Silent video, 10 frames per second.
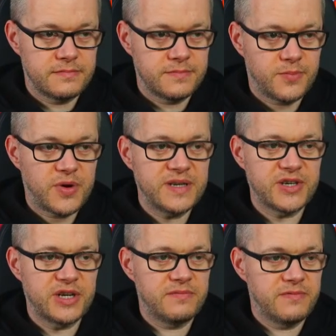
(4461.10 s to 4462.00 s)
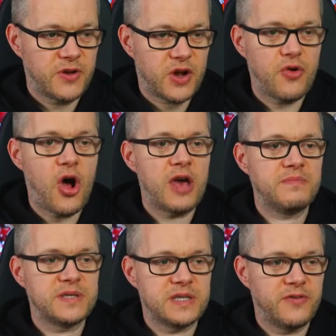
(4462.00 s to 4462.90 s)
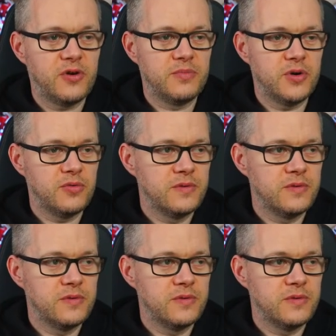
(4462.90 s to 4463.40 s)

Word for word: Prison for crimes to football.